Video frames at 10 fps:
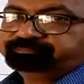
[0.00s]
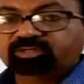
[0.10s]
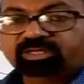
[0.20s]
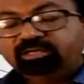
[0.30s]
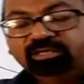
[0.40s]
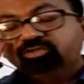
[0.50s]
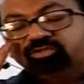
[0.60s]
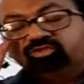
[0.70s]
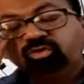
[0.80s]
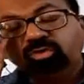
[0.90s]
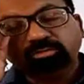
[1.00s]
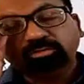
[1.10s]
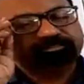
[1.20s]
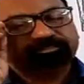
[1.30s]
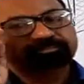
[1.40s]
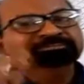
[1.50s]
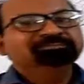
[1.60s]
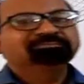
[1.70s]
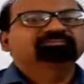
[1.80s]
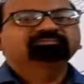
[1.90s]
So
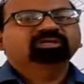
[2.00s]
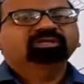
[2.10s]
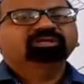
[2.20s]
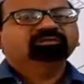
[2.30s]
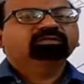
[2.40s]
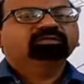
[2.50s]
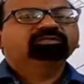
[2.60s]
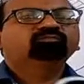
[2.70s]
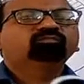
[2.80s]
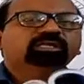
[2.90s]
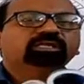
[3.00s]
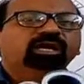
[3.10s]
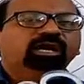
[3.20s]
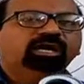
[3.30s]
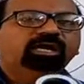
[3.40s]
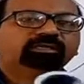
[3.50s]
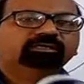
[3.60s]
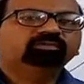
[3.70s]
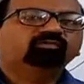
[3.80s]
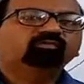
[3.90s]
what are the
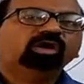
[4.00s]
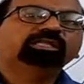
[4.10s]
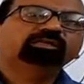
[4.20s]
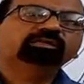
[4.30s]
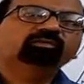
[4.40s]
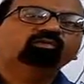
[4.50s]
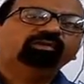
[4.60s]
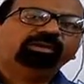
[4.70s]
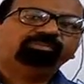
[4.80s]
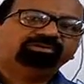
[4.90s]
water vapors?